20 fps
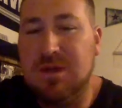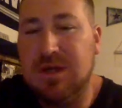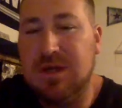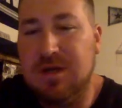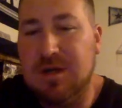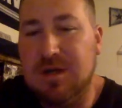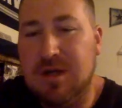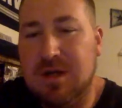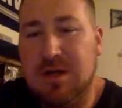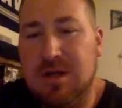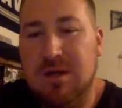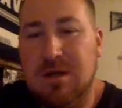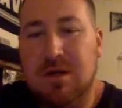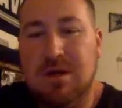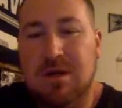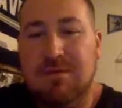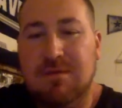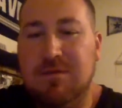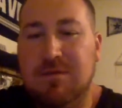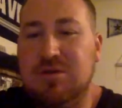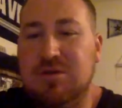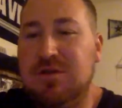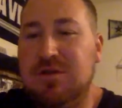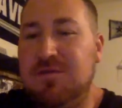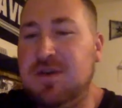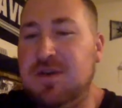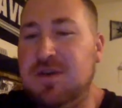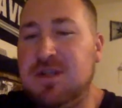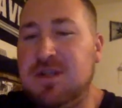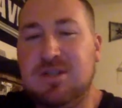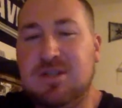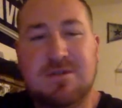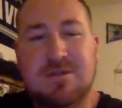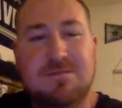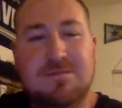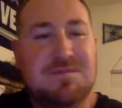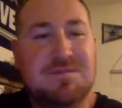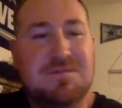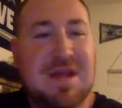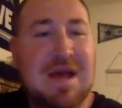good. Vucevic.
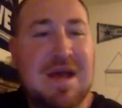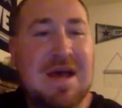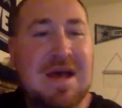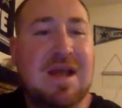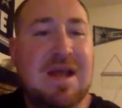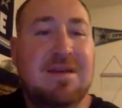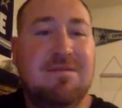I like